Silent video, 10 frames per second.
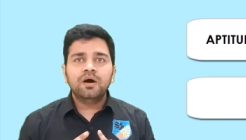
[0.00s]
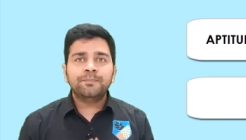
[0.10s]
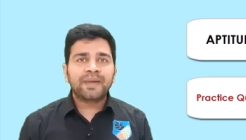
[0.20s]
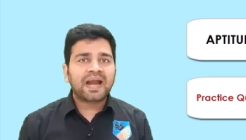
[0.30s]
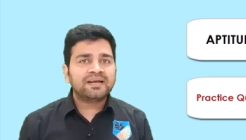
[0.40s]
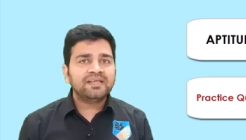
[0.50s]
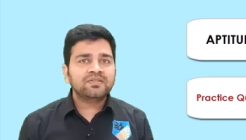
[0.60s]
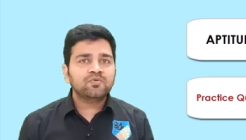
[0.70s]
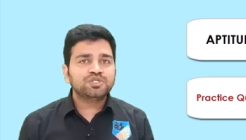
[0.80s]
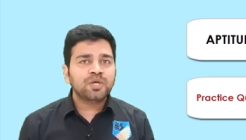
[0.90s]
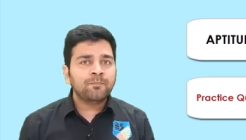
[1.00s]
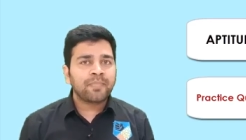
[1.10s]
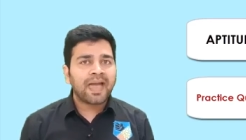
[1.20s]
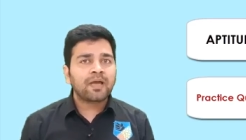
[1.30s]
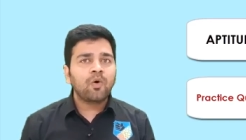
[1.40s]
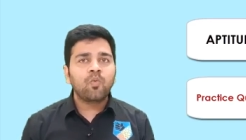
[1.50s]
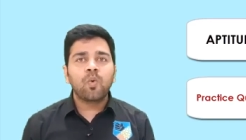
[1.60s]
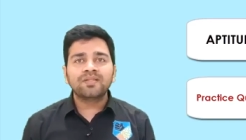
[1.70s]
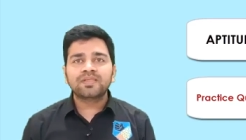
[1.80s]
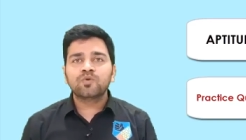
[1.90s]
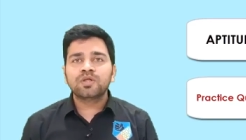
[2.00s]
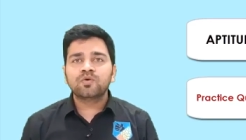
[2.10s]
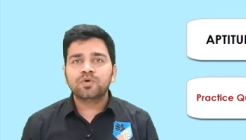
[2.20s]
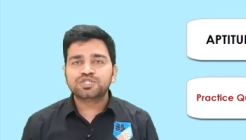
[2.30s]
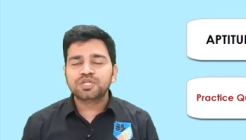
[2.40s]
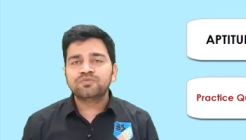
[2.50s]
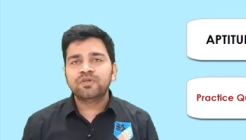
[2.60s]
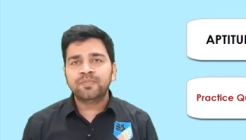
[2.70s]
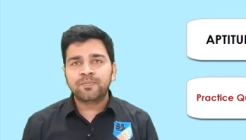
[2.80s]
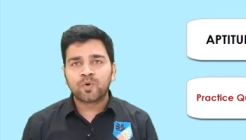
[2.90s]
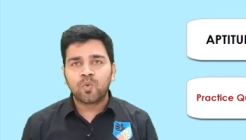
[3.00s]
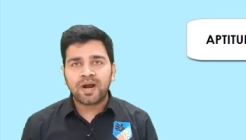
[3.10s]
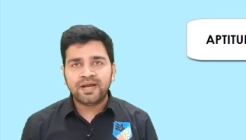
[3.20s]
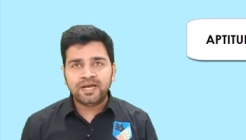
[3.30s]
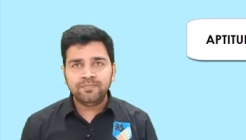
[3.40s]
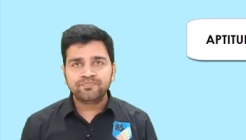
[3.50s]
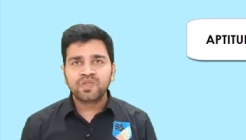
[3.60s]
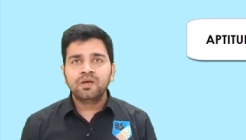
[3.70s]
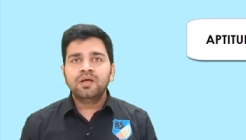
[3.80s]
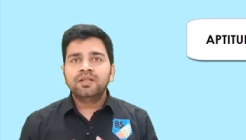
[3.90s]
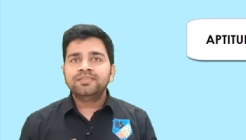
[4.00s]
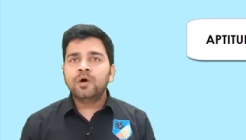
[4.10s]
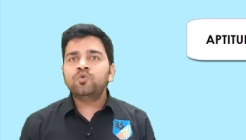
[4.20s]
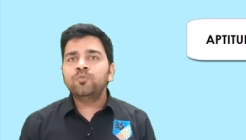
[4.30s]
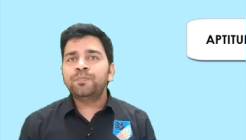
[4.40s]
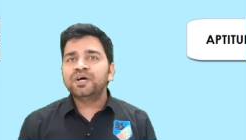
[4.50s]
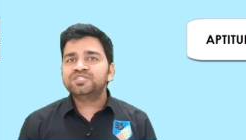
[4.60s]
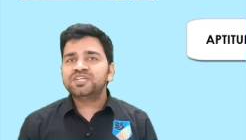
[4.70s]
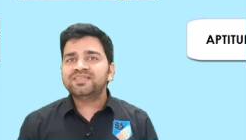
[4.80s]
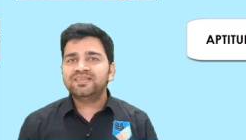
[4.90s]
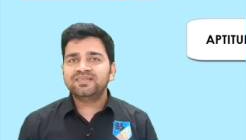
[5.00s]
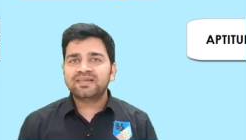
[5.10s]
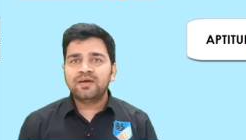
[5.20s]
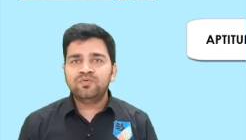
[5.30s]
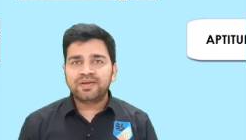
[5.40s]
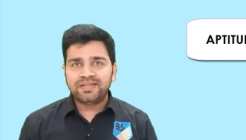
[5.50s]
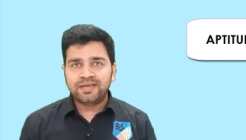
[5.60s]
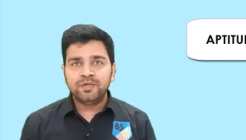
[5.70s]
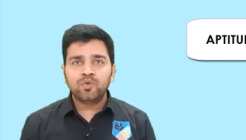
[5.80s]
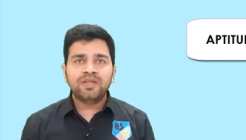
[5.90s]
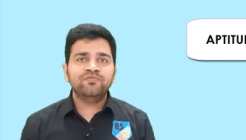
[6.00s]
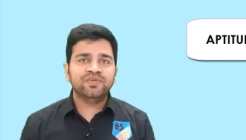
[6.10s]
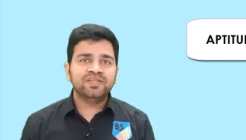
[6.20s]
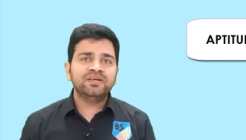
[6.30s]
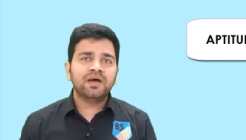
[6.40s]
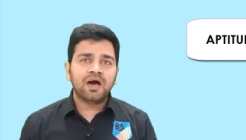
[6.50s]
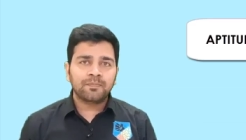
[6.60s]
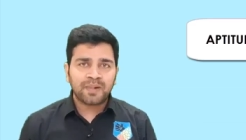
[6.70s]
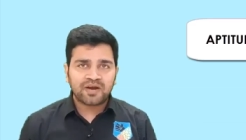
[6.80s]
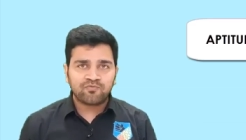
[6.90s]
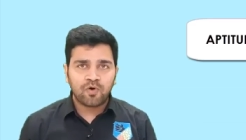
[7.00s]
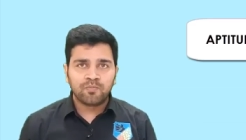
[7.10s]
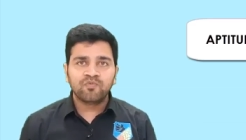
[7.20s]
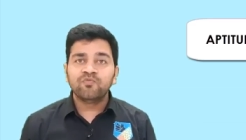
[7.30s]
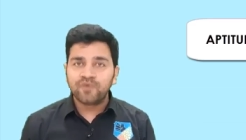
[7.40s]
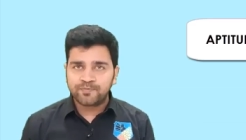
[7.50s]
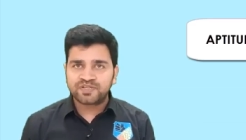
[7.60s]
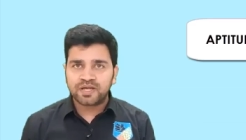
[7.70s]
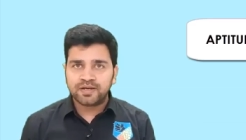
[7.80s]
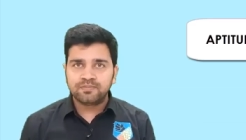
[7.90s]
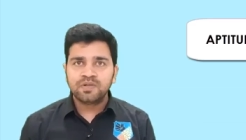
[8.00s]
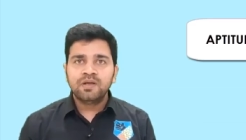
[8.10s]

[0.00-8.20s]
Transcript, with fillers: A practice question bank of 1000 questions will be provided. Now to purchase this live training, you can visit our platform website.